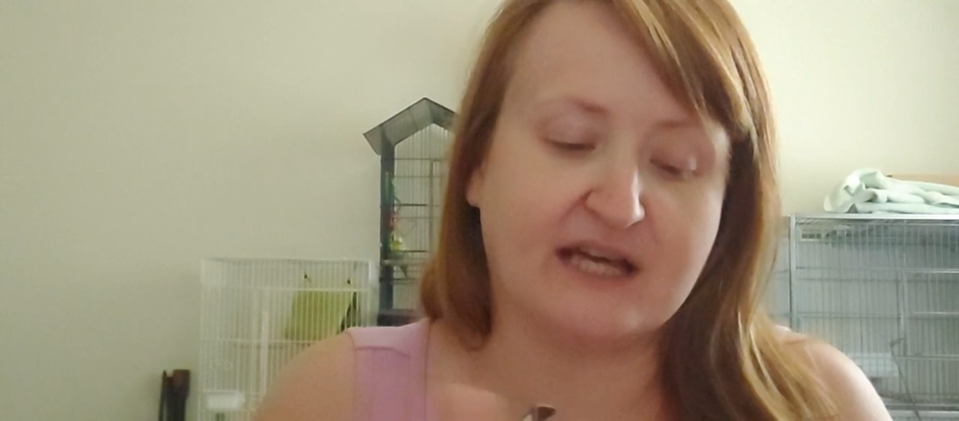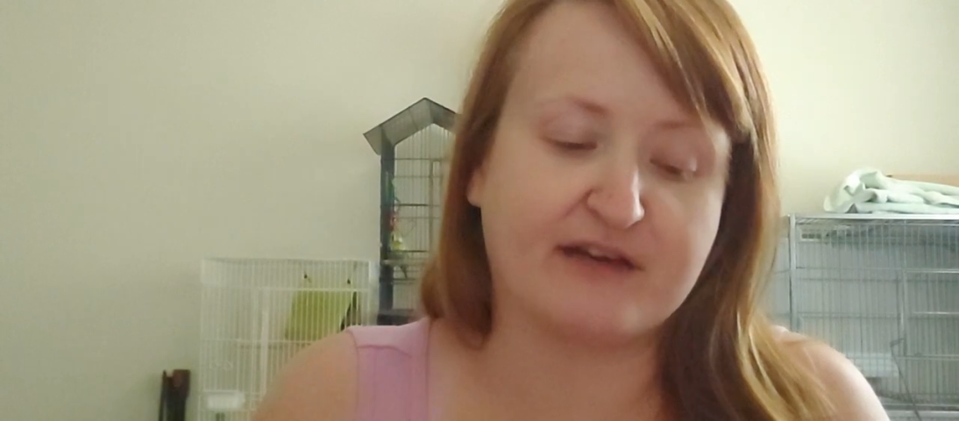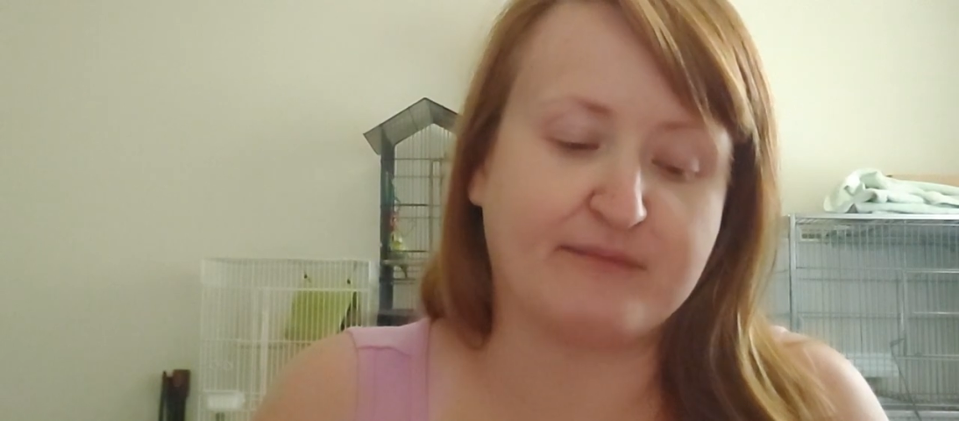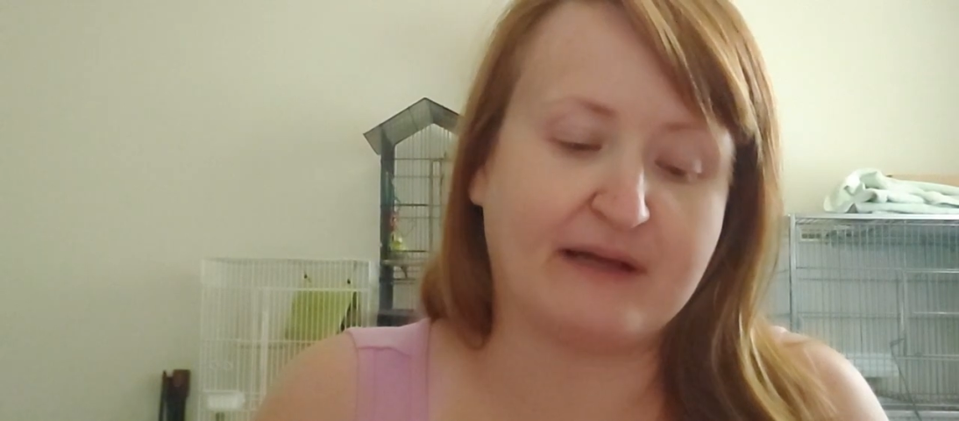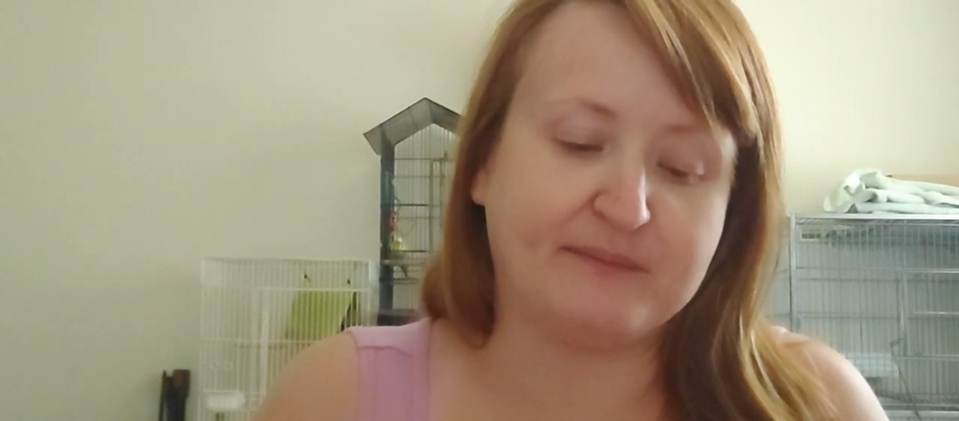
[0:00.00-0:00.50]
lot
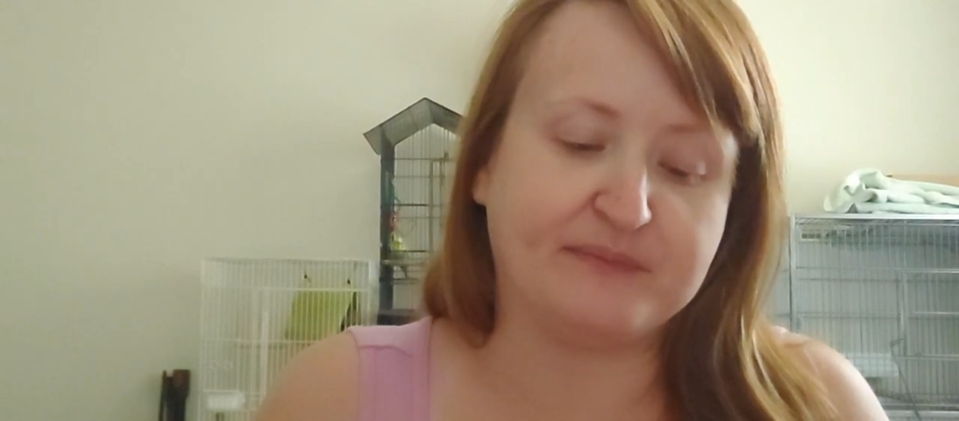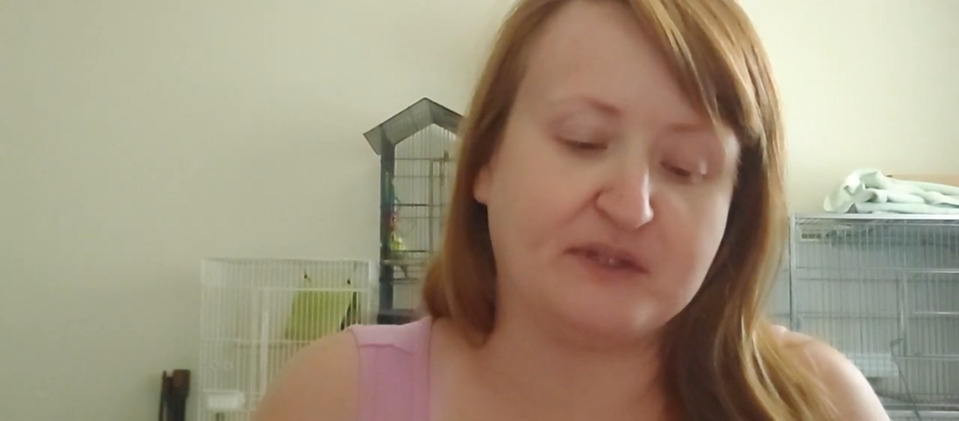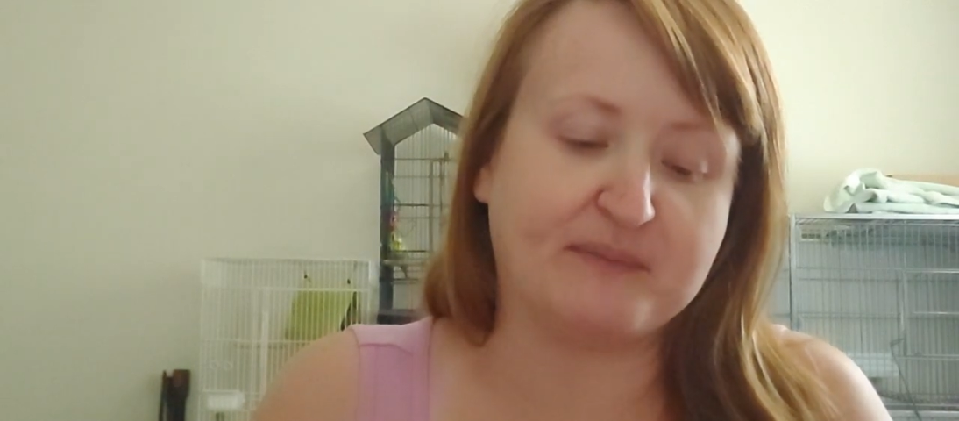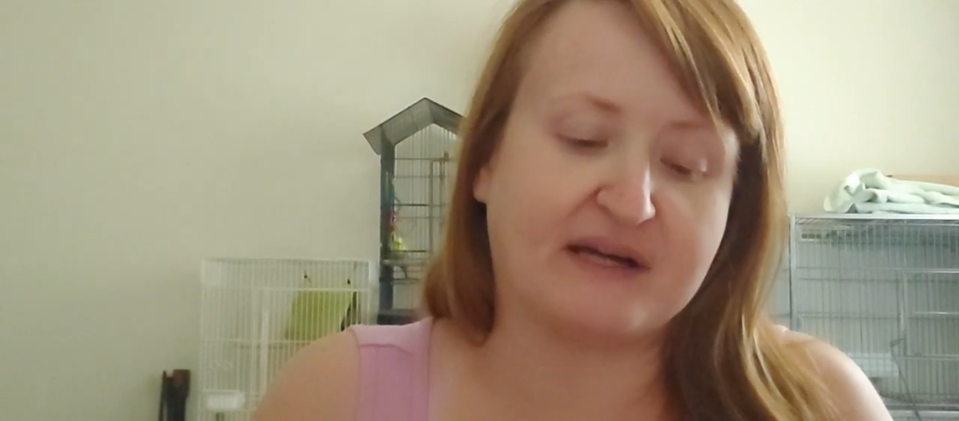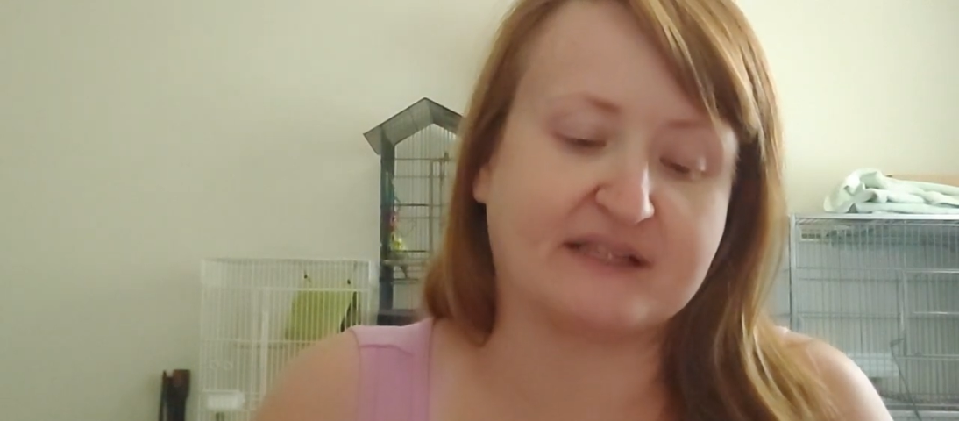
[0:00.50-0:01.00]
of my
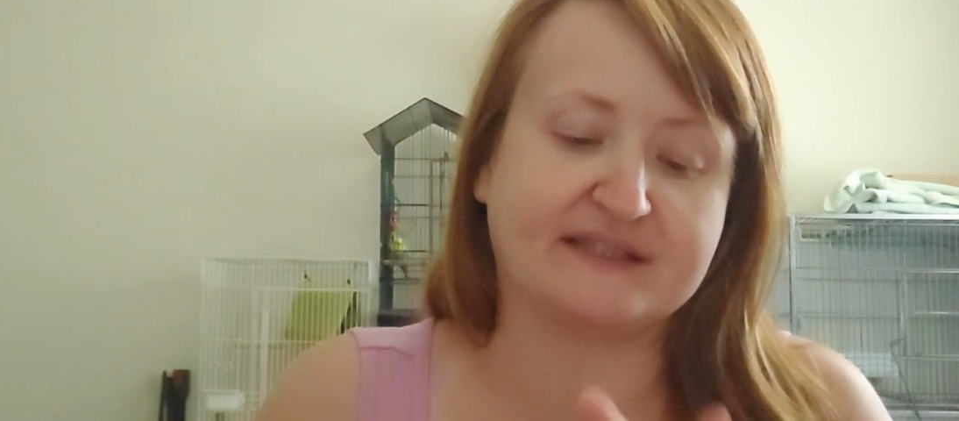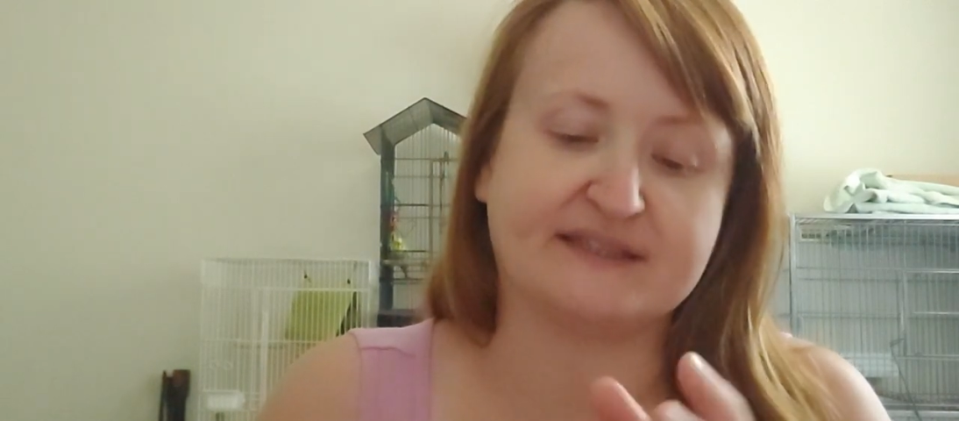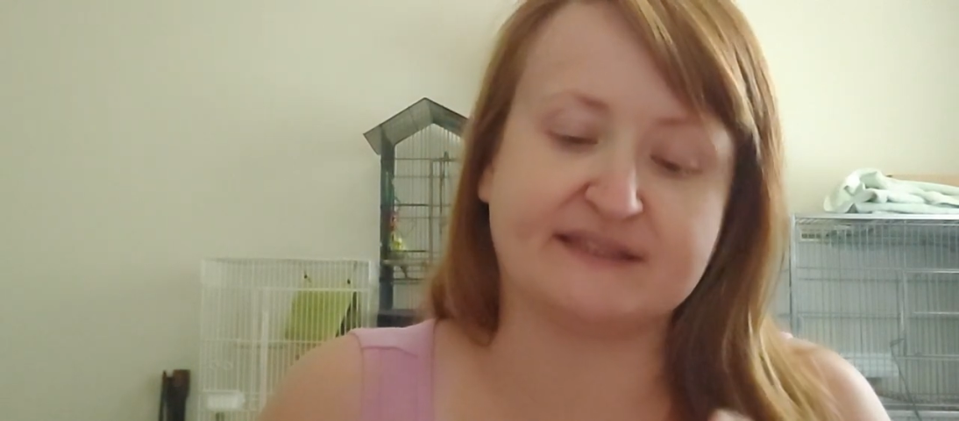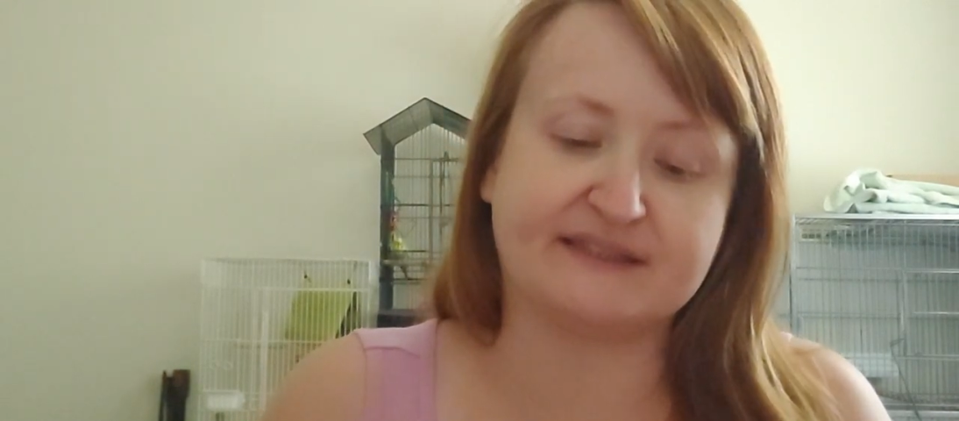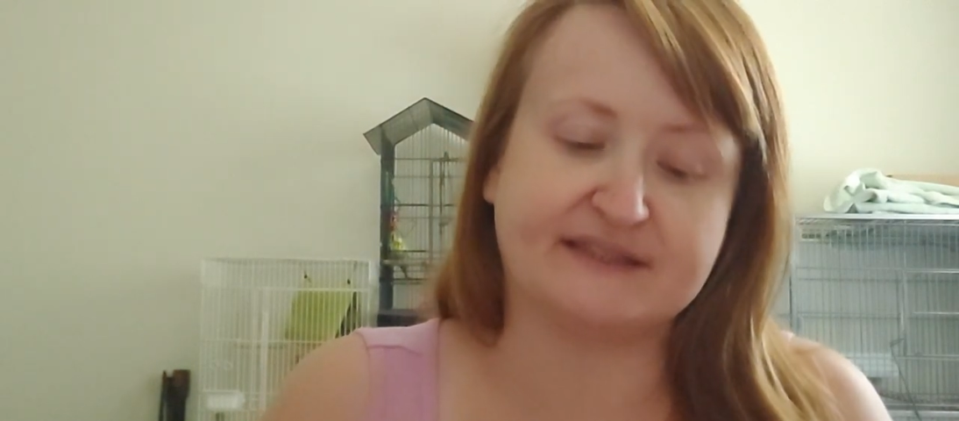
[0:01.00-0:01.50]
beauty
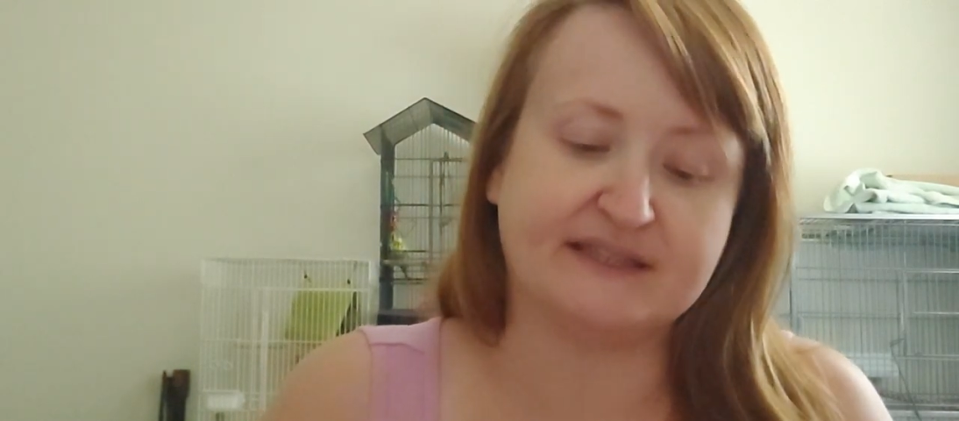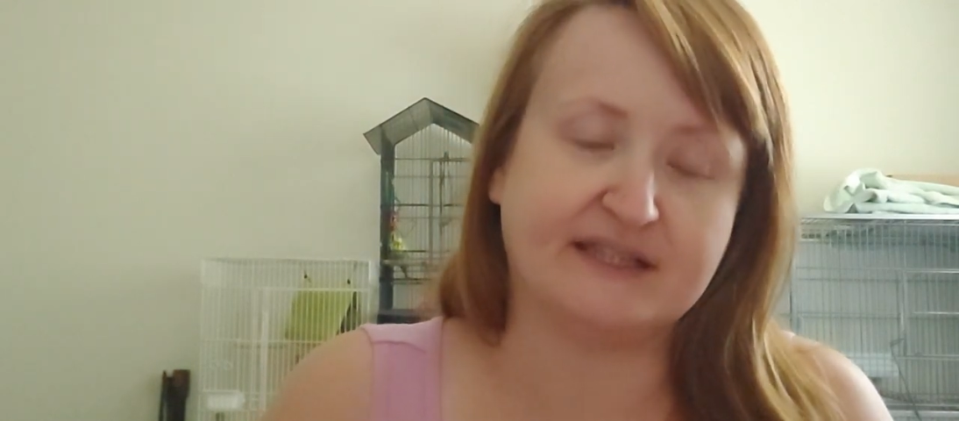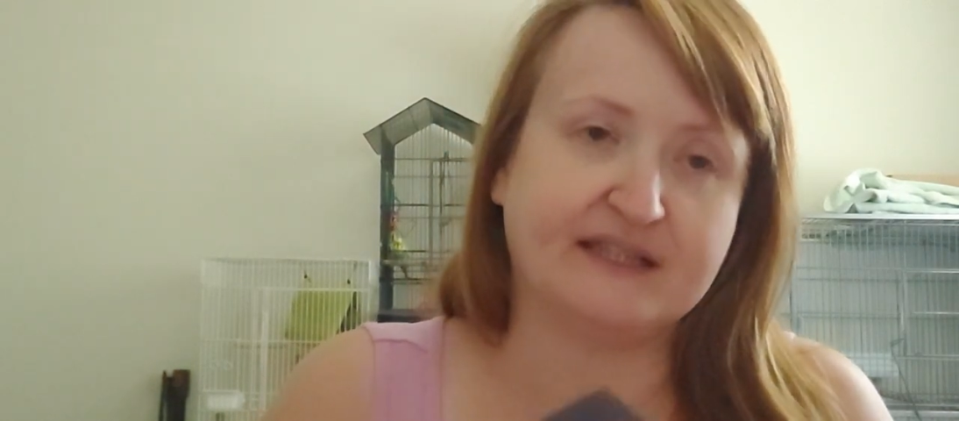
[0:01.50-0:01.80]
boxes,